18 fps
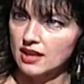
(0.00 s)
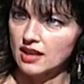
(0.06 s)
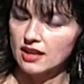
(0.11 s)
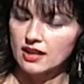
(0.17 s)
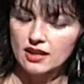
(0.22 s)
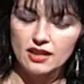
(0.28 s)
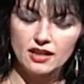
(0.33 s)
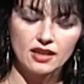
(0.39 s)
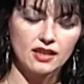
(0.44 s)
that, mm
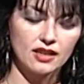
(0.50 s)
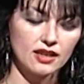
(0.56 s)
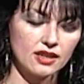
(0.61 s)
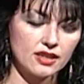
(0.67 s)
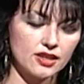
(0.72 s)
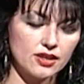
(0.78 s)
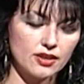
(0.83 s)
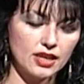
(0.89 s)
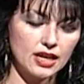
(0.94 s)
-hmm.
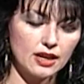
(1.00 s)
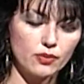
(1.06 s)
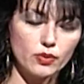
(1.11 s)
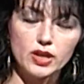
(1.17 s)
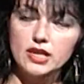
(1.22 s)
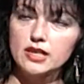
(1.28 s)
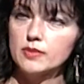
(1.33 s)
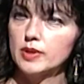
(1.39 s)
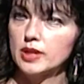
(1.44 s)
so then I
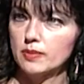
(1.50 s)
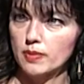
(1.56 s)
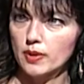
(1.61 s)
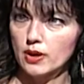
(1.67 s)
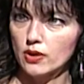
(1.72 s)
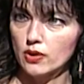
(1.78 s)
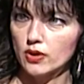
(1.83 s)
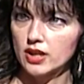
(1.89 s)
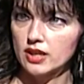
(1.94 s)
wanted to be a
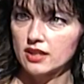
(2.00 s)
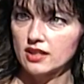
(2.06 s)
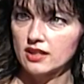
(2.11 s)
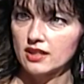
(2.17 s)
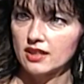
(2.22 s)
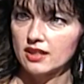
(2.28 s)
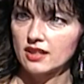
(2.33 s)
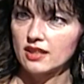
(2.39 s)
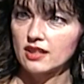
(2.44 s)
poet.
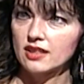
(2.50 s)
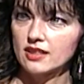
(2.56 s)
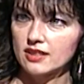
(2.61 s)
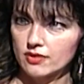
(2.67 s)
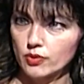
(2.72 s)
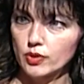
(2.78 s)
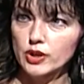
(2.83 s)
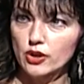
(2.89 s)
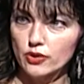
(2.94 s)
Mm -hmm
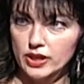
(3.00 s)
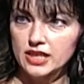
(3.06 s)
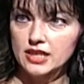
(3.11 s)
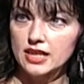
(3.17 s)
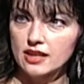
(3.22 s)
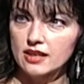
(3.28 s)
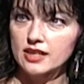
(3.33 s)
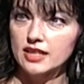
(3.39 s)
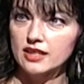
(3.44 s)
we're going
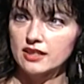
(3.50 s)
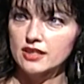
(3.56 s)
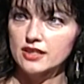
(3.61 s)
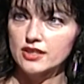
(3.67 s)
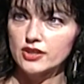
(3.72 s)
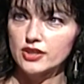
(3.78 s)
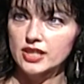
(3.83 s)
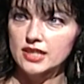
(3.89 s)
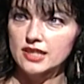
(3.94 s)
downhill,
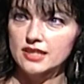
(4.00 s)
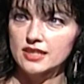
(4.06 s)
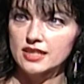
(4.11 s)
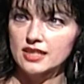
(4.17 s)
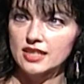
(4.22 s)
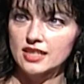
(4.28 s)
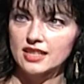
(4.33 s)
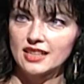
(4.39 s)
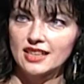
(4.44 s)
as you can see.
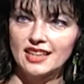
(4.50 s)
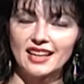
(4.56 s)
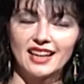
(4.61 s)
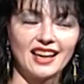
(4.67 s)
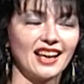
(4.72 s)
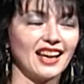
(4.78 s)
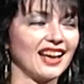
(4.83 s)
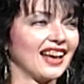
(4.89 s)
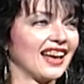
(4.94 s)
Yeah, I can
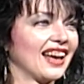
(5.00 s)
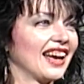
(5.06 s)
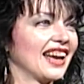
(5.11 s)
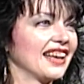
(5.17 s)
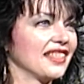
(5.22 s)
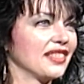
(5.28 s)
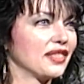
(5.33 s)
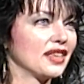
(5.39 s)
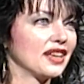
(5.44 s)
see.
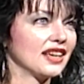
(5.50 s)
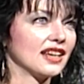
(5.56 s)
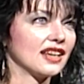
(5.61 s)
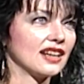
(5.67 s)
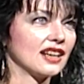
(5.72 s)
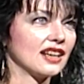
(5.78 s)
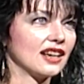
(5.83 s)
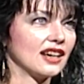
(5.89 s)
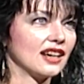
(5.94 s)
And
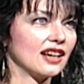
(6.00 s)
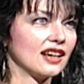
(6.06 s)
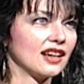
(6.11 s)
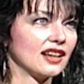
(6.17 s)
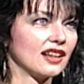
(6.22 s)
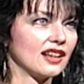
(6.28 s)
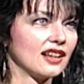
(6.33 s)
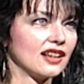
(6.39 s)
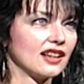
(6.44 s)
then, yes.
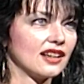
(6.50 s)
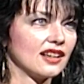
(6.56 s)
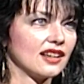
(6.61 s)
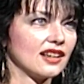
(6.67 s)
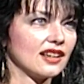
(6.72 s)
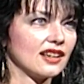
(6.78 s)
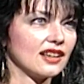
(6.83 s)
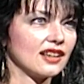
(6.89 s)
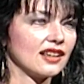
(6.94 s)

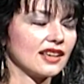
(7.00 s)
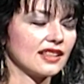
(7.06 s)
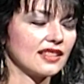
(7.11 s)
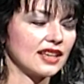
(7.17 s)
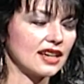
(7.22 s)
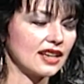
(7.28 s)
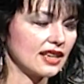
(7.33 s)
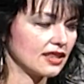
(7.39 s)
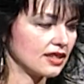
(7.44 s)
uh, and
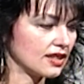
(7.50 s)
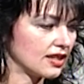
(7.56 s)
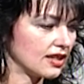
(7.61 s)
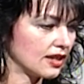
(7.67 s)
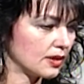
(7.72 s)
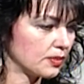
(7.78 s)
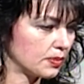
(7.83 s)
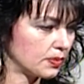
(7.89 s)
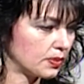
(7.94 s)
then I ended
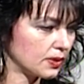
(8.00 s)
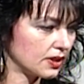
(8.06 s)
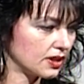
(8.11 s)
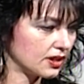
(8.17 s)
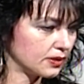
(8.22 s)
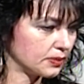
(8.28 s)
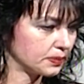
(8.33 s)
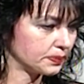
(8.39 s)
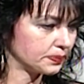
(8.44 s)
up.
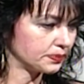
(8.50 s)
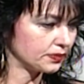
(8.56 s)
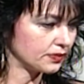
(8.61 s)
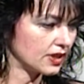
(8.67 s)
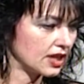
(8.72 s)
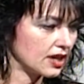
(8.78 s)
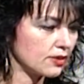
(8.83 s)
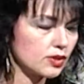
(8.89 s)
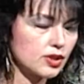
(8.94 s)
Um,
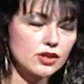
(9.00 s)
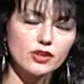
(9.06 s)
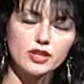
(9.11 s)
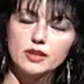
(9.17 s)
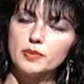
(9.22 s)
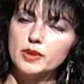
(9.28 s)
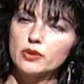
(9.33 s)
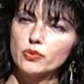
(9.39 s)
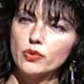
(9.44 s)
then I was going
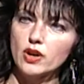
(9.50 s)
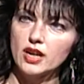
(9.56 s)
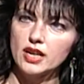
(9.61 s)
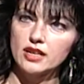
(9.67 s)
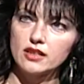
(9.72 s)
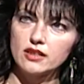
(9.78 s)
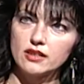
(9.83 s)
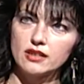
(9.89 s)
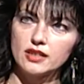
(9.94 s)
to be a
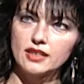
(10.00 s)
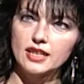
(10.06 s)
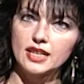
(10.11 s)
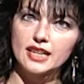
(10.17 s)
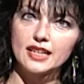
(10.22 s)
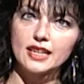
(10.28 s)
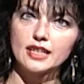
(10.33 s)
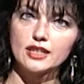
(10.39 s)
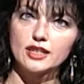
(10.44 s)
writer, and then
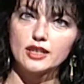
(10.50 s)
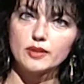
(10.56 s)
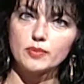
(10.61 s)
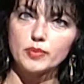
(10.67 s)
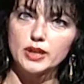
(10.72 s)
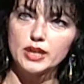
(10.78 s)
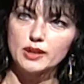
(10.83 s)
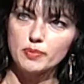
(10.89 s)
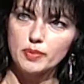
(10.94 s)
I ended up mm -hmm.
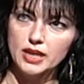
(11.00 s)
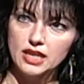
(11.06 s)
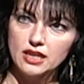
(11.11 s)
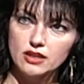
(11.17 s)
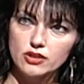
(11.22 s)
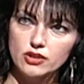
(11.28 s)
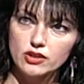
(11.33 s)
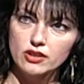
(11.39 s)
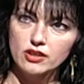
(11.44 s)
being a
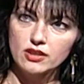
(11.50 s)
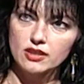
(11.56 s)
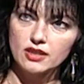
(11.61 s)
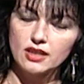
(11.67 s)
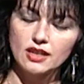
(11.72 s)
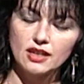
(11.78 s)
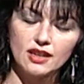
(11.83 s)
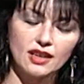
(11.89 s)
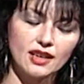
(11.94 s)
painter, mm
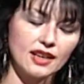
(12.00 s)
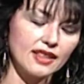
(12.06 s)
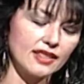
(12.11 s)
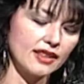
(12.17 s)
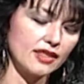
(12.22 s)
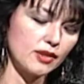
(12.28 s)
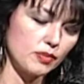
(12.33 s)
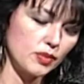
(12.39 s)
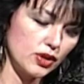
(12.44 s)
-hmm. and
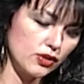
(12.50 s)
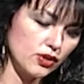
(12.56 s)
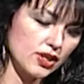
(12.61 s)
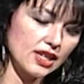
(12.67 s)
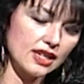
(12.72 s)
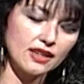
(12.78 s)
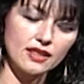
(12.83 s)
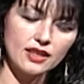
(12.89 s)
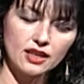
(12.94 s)
then the
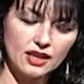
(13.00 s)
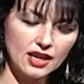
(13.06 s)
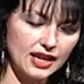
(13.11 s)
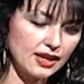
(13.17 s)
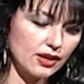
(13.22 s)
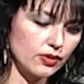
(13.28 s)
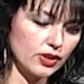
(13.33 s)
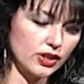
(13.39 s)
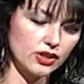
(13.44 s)
music and the
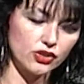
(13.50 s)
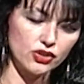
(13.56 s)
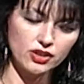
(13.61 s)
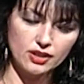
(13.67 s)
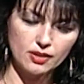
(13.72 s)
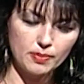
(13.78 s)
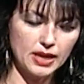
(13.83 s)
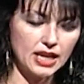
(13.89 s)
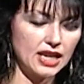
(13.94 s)
language and
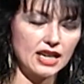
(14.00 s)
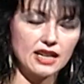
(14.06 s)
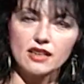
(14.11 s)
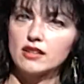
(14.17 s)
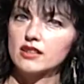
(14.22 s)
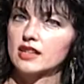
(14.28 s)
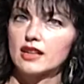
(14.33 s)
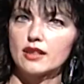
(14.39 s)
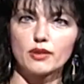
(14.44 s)
the painting
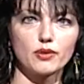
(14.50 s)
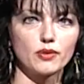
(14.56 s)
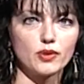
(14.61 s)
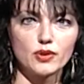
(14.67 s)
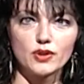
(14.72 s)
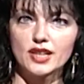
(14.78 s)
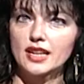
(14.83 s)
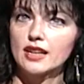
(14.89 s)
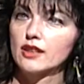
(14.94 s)
all got
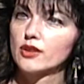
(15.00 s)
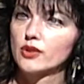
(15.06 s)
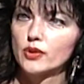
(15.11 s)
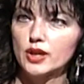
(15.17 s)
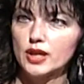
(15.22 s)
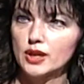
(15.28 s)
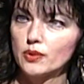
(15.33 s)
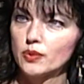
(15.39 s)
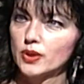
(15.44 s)
thrown together. But
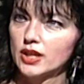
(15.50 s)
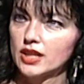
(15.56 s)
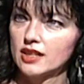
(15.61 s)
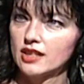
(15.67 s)
anyway. you do that